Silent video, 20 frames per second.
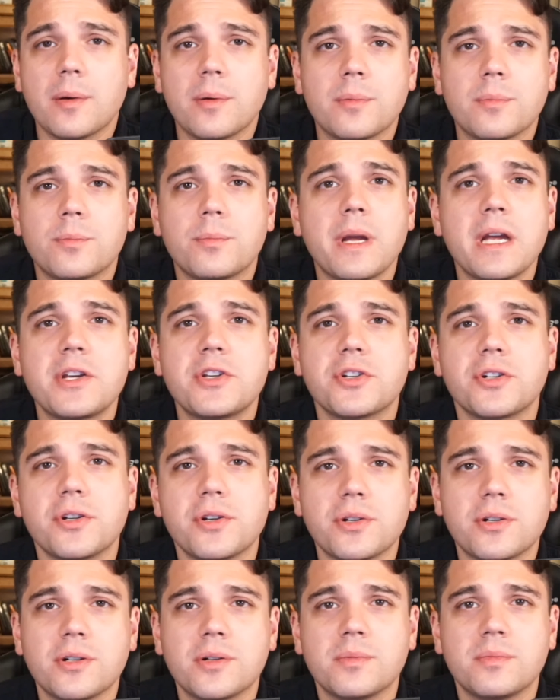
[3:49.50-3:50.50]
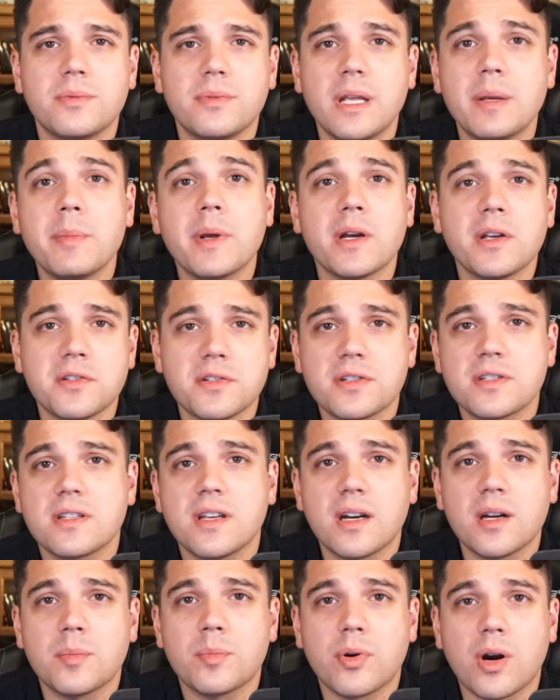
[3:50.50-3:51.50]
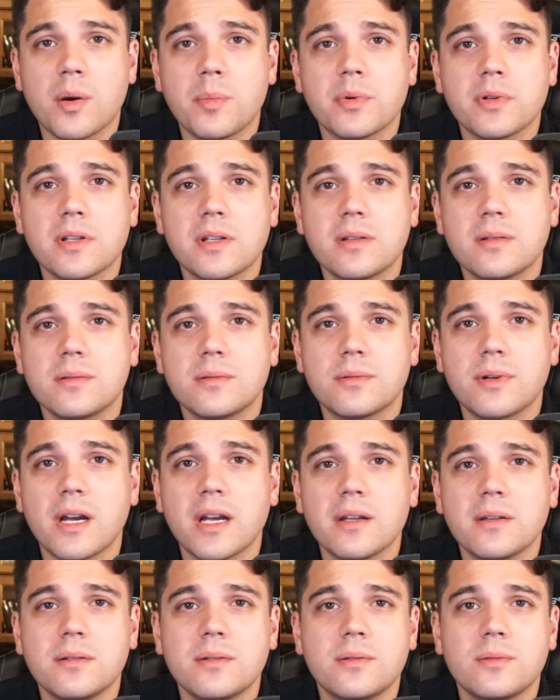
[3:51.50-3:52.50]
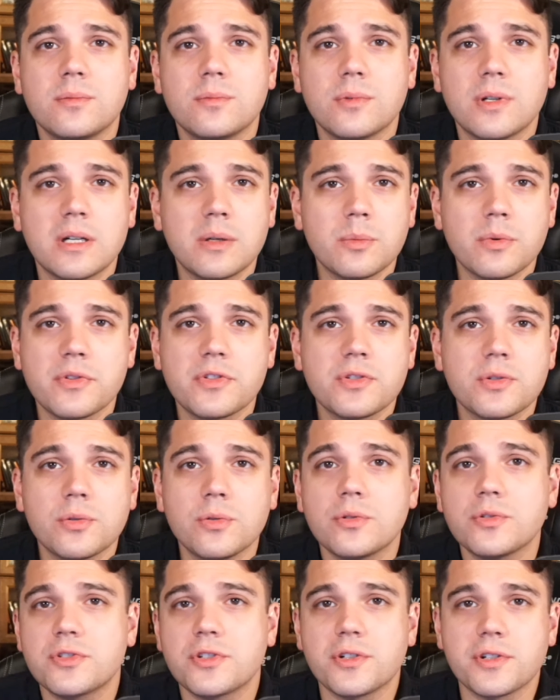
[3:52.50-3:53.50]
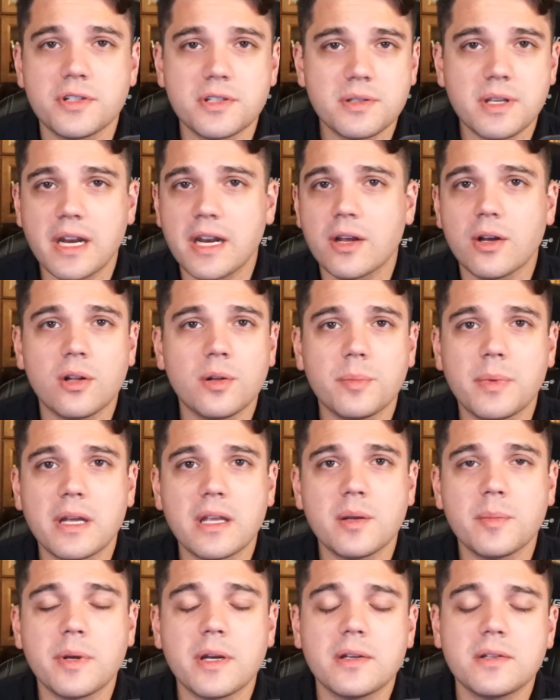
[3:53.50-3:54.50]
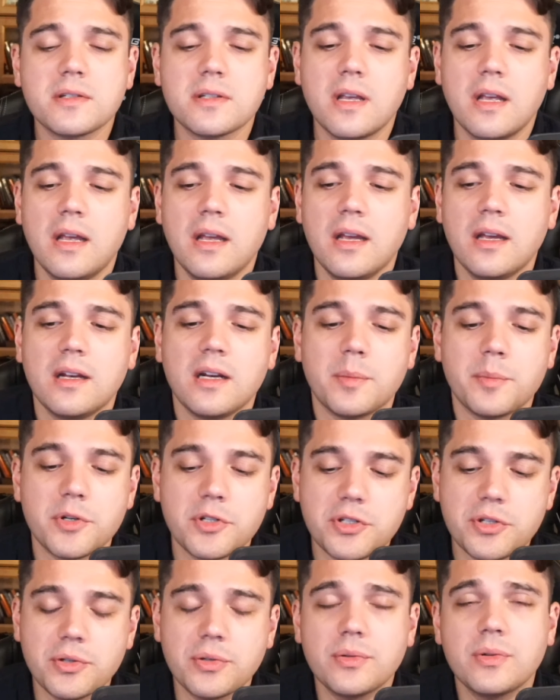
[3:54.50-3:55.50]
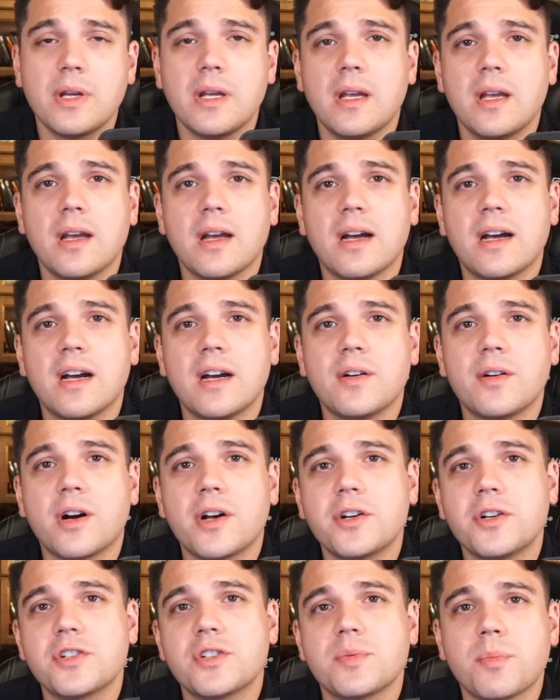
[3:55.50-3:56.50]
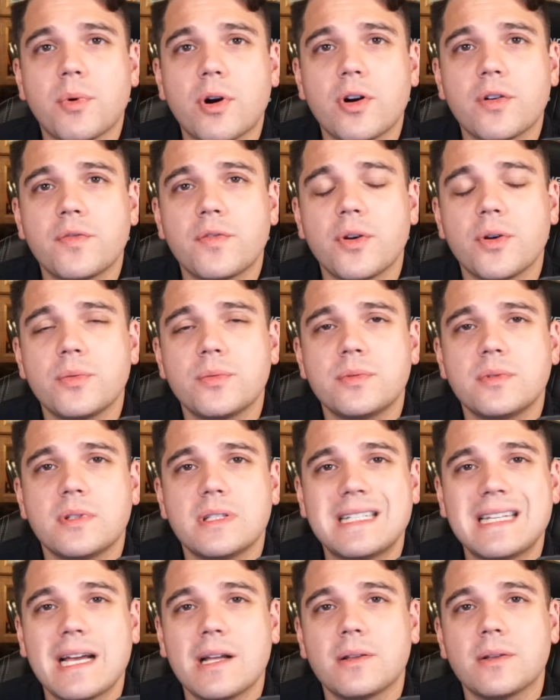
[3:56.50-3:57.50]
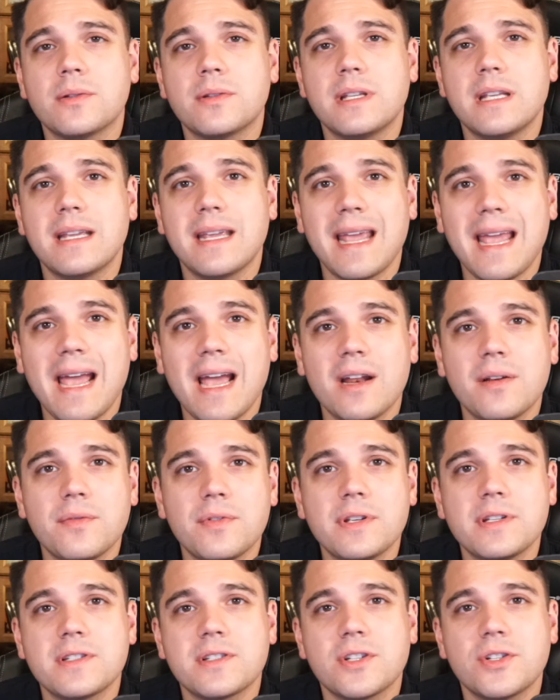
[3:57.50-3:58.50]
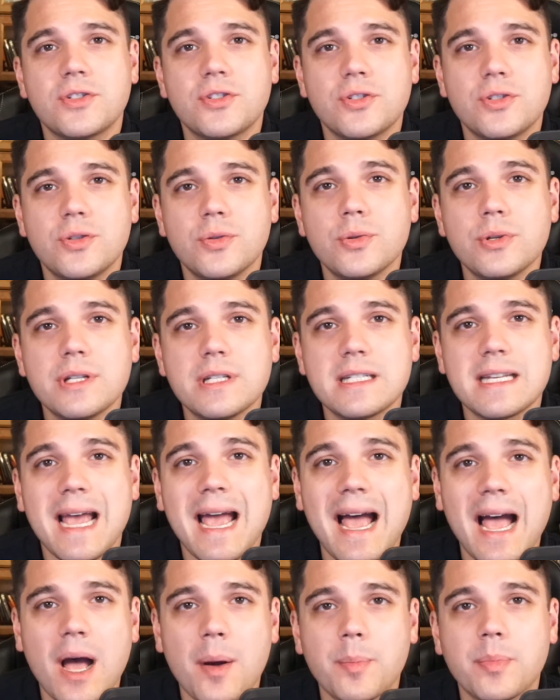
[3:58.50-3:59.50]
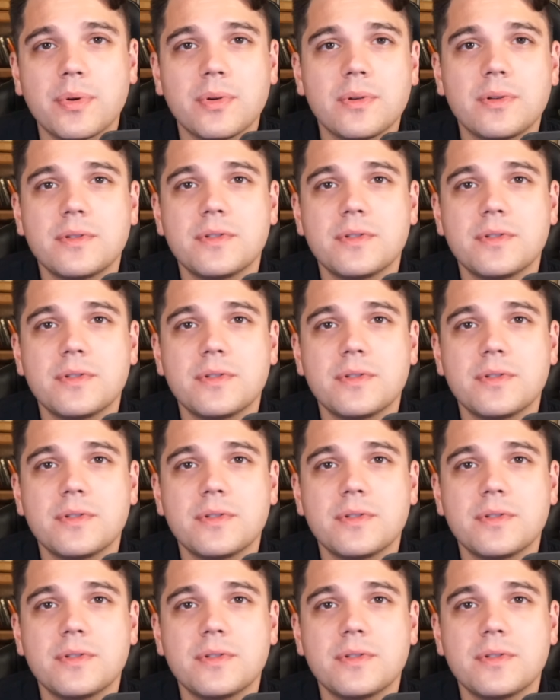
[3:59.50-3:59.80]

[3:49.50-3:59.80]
Make sure your emails are set up properly, right, with school, so you're just getting all of my emails. Number two, on your smartphone, download the Canvas Student app.